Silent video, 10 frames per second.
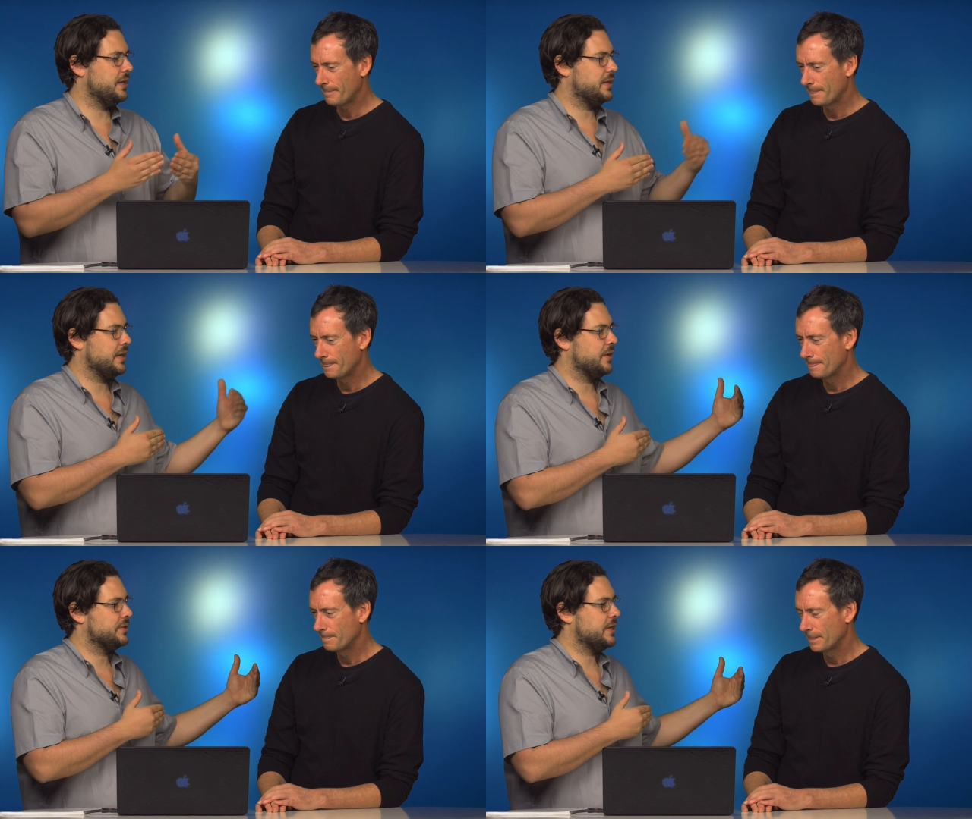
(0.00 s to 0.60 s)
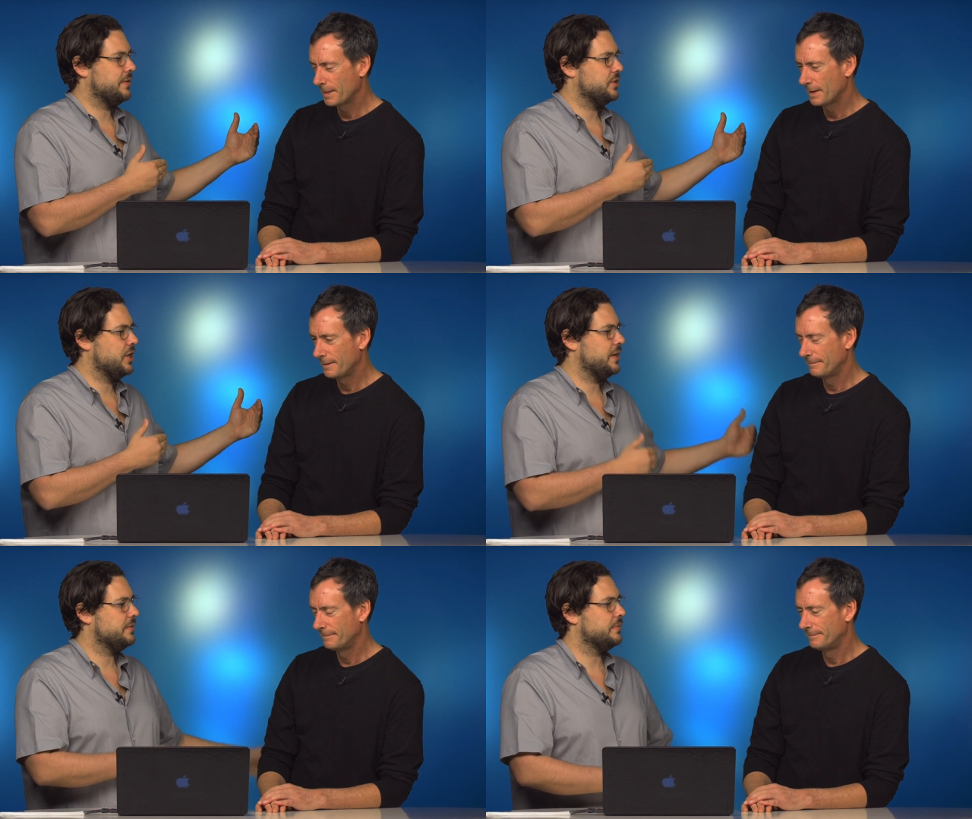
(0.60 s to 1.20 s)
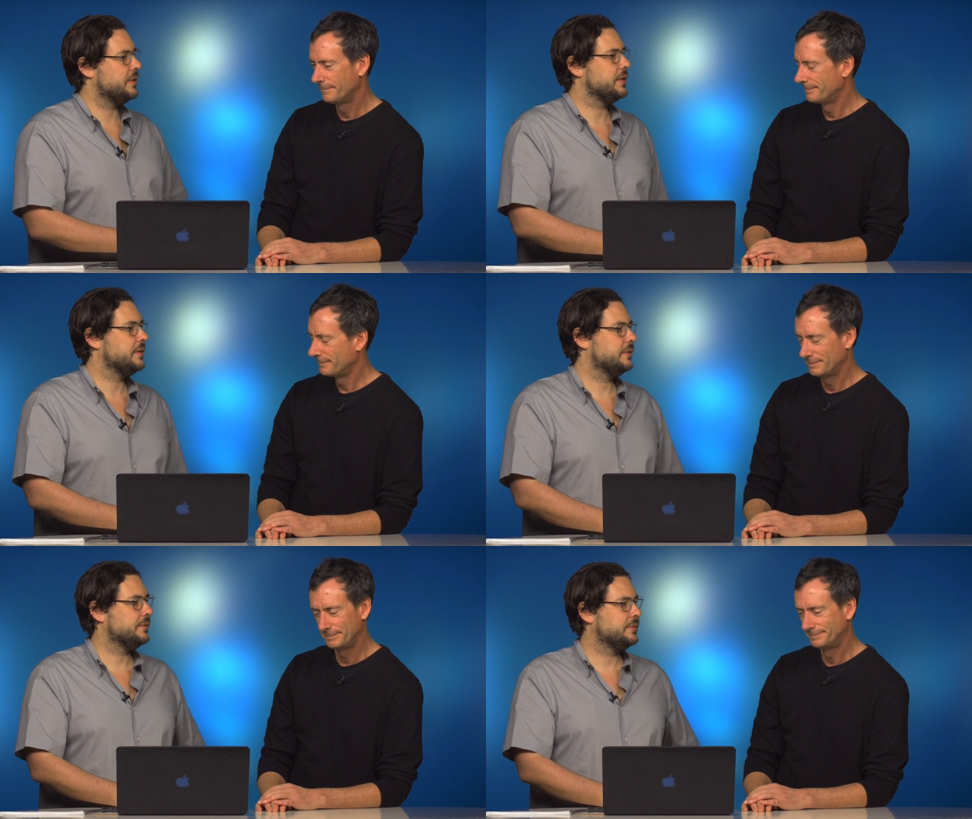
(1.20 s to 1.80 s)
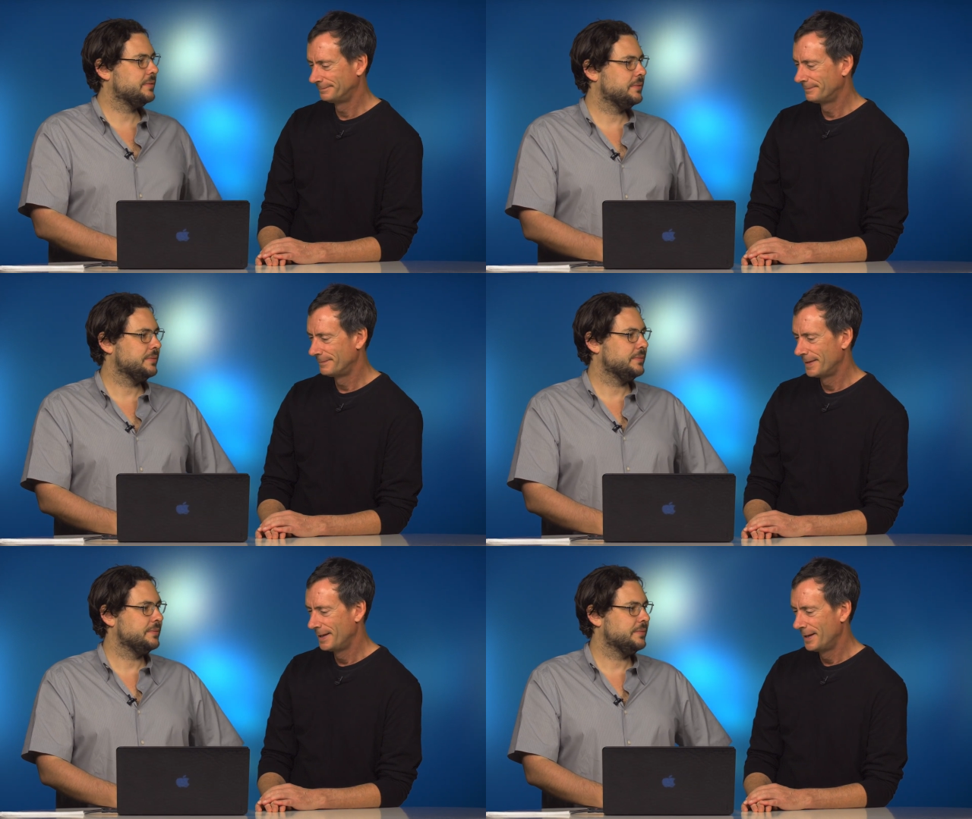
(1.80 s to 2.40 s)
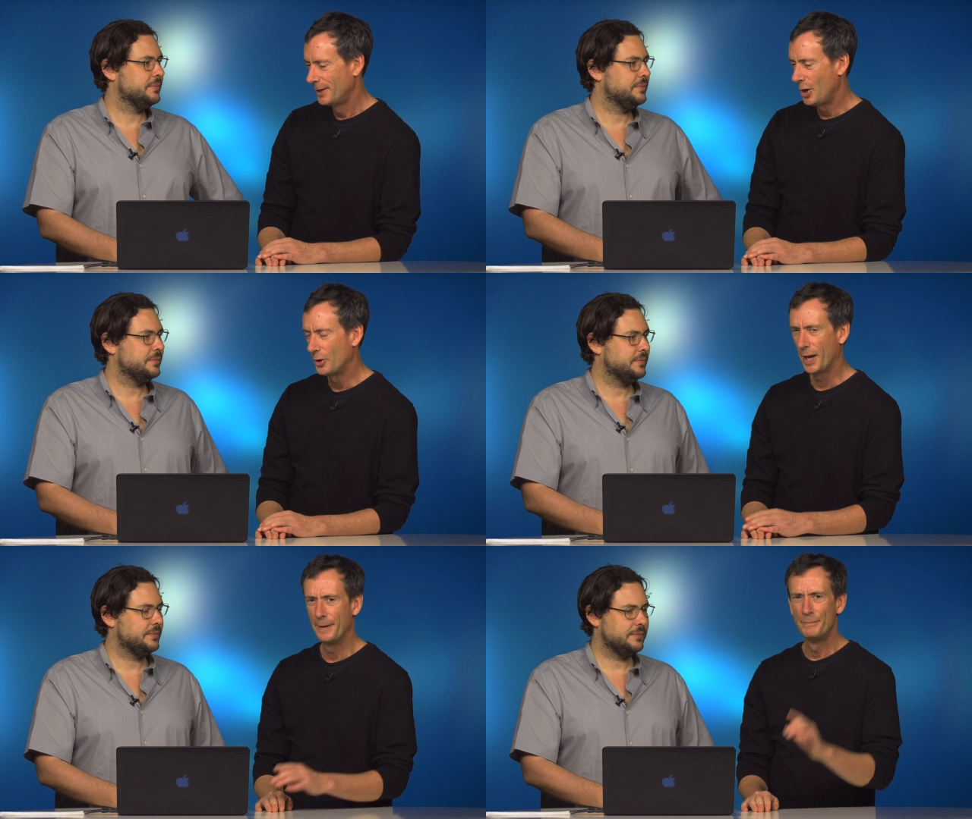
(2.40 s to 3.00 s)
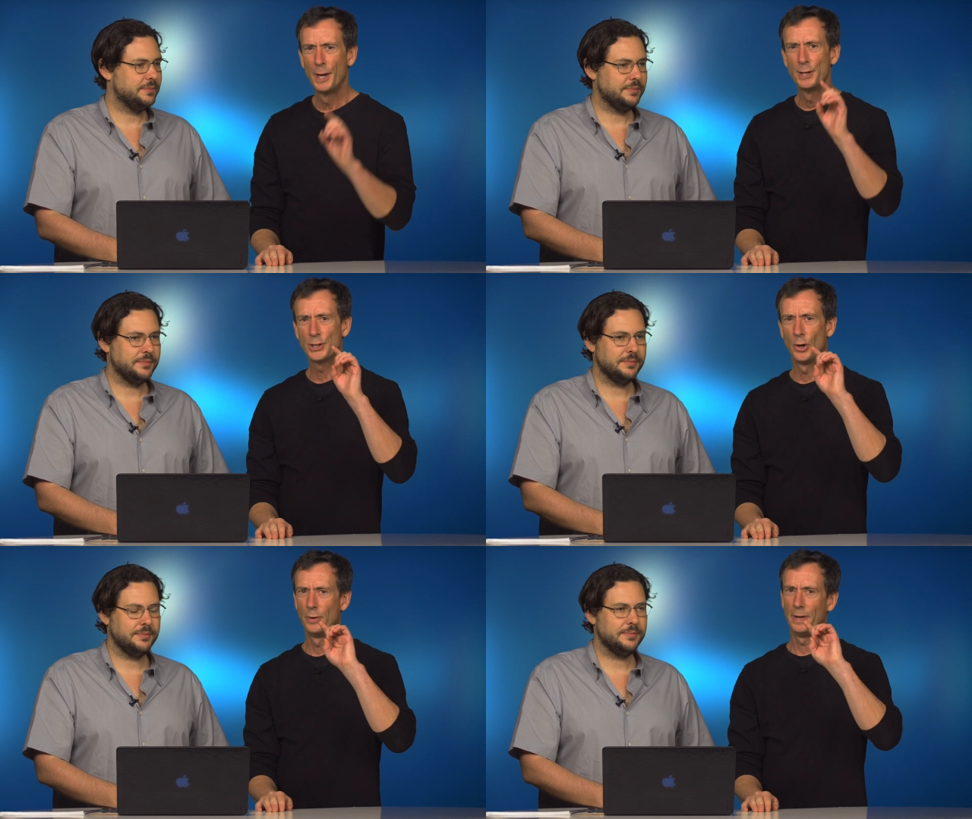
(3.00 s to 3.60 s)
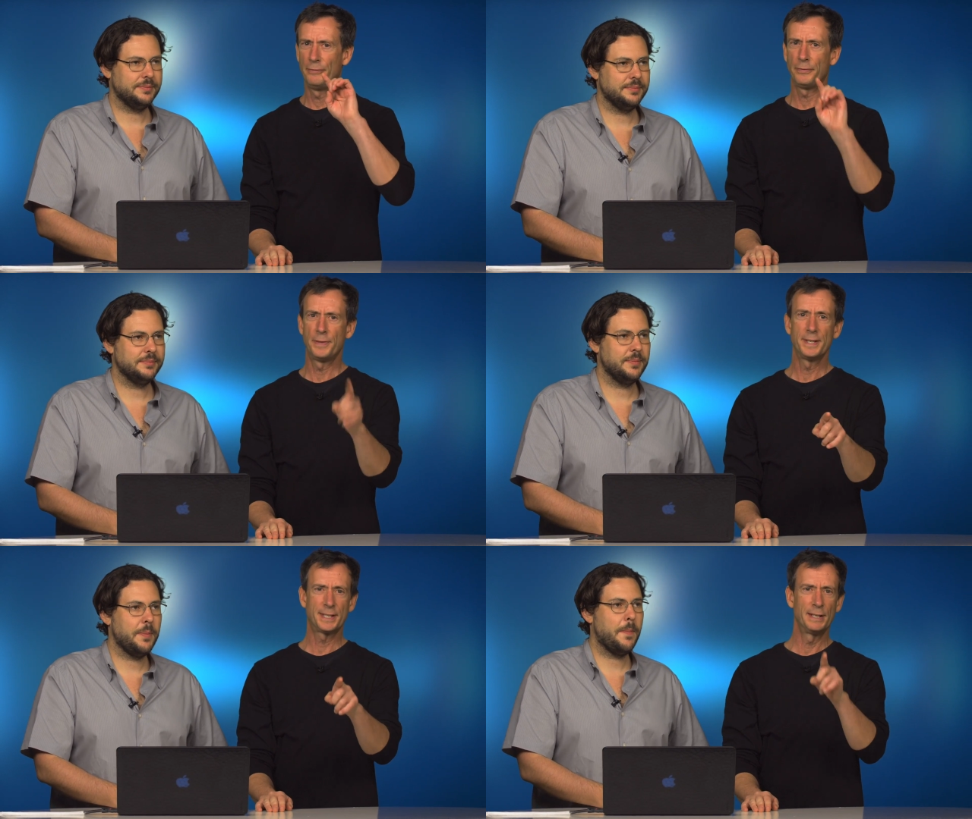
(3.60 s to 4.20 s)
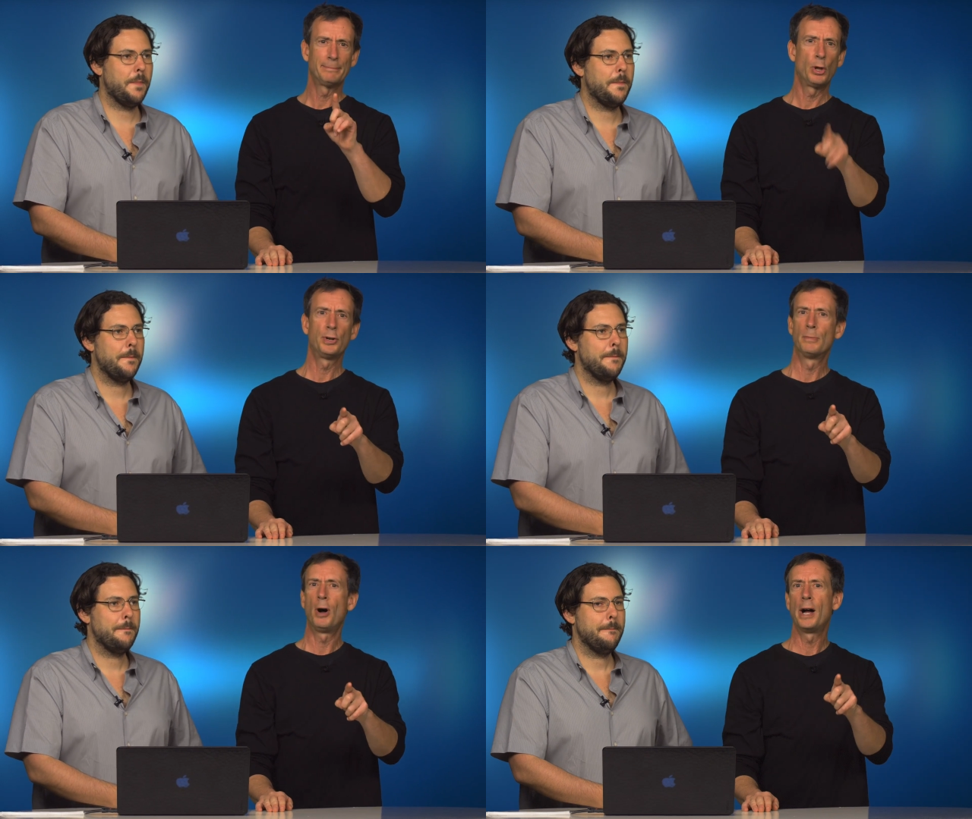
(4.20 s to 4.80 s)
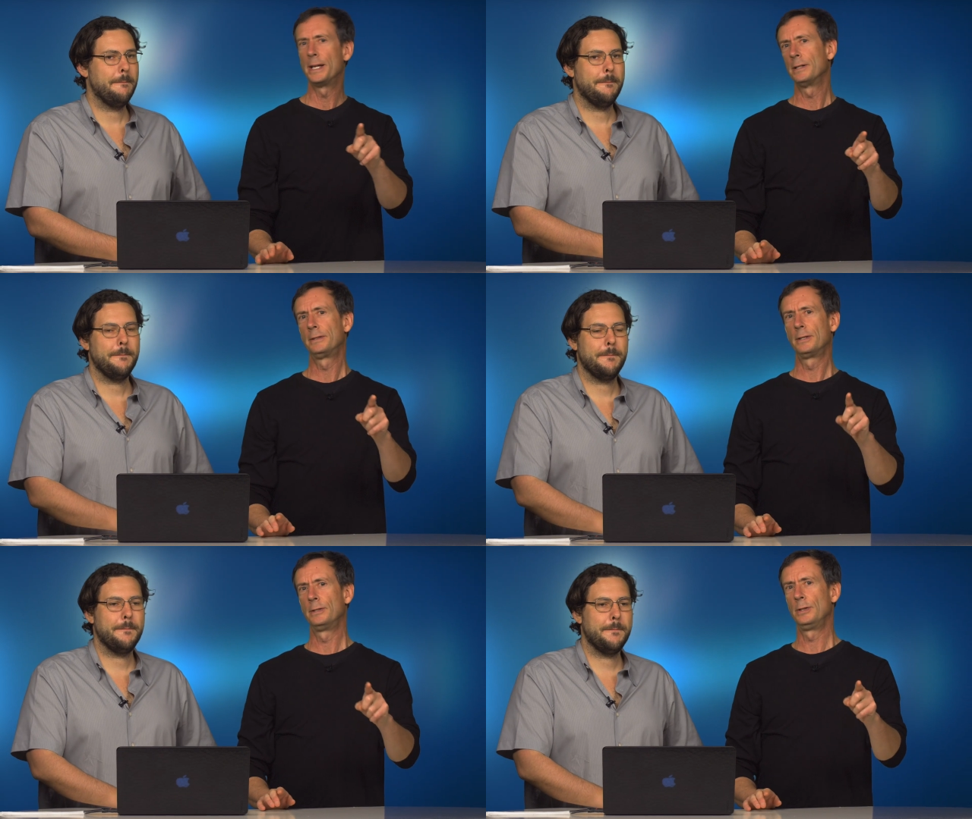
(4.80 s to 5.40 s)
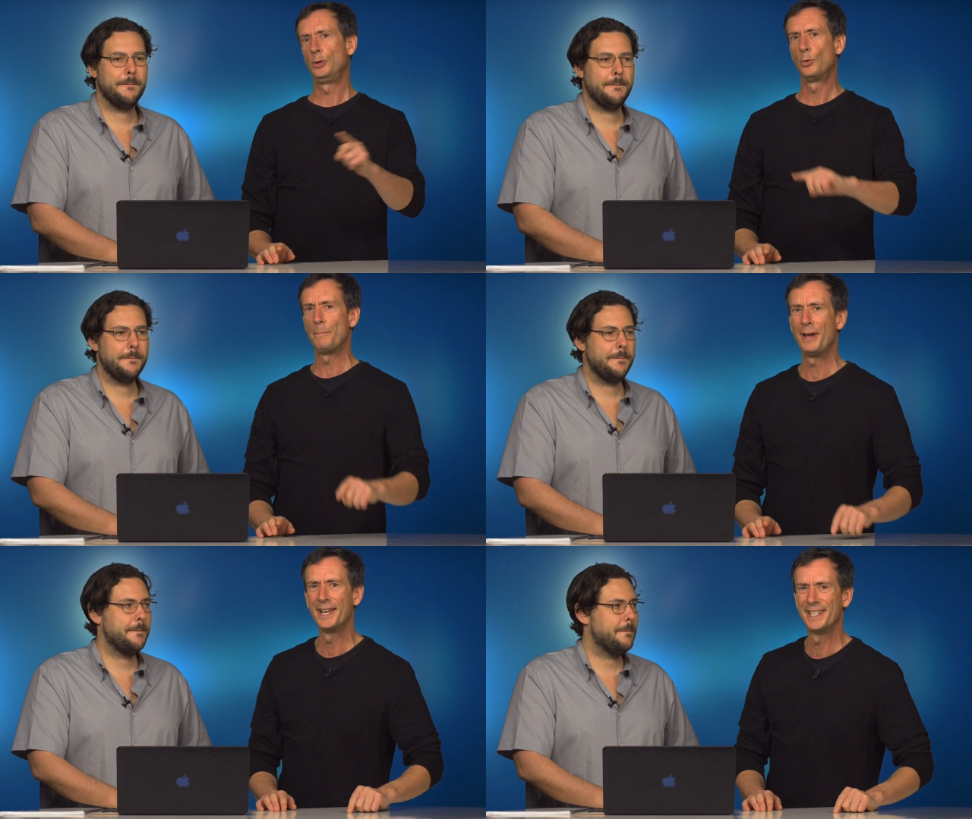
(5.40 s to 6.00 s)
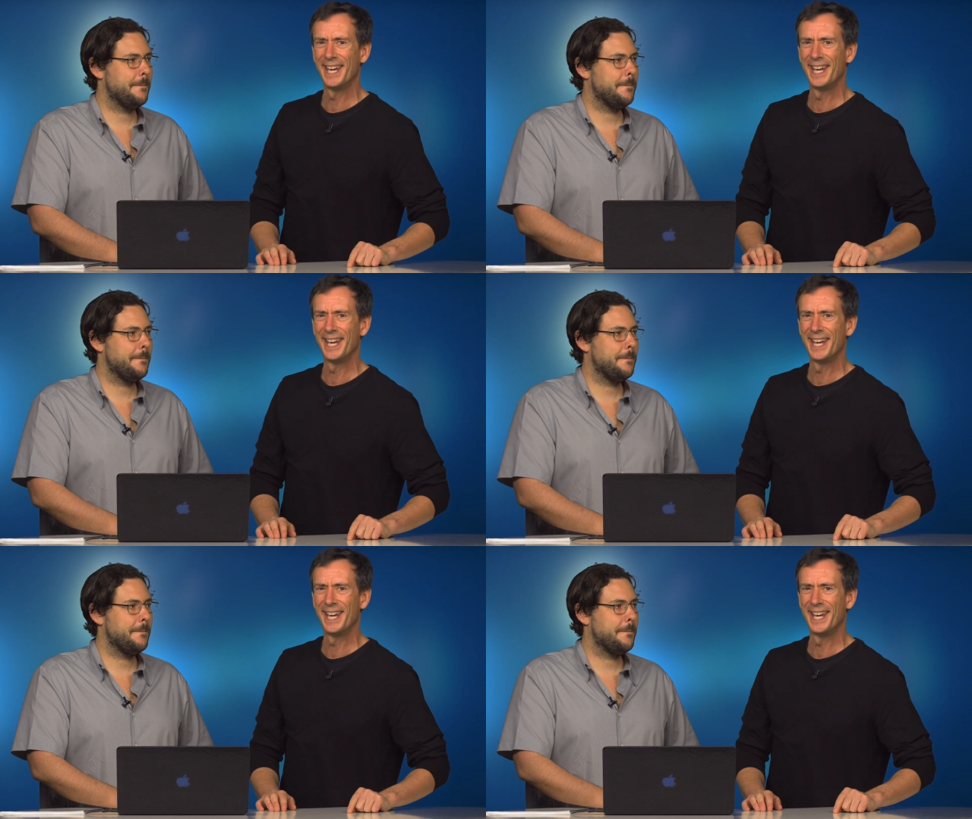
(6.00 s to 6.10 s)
Speaker 1: anything else down the chain, really.
Speaker 2: Okay, so if this didn't blow your mind, you weren't paying